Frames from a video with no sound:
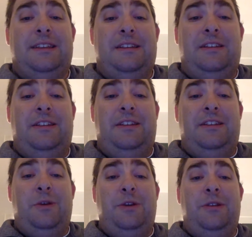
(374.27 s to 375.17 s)
Let's go
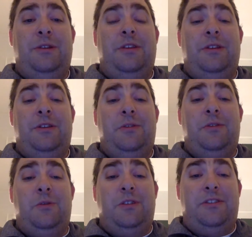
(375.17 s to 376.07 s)
around the league with other
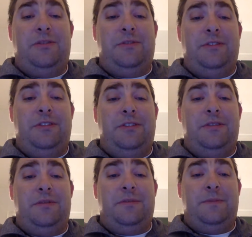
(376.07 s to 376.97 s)
scores.
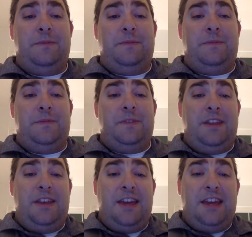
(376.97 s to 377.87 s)
The
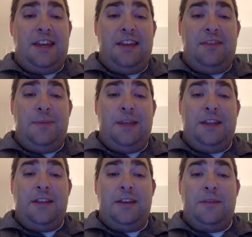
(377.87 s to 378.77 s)
Yankees beat
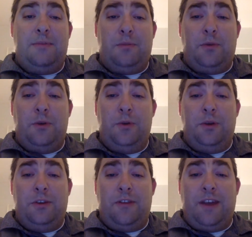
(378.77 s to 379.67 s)
the
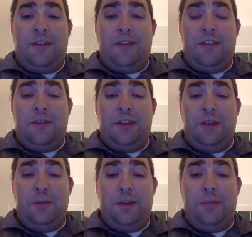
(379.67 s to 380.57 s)
Brewers 5-3. Your
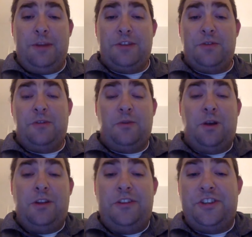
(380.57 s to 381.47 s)
winning pitcher was
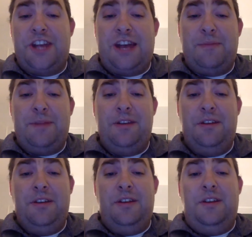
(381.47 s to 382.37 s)
Aroldis
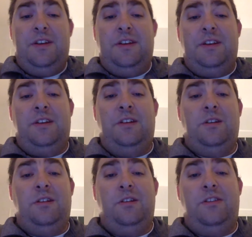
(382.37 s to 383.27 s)
Chapman.
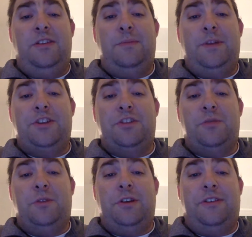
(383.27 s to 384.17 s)
Your losing pitcher
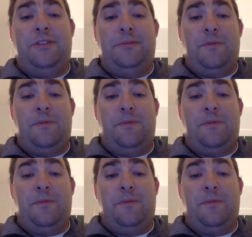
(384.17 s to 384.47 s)
was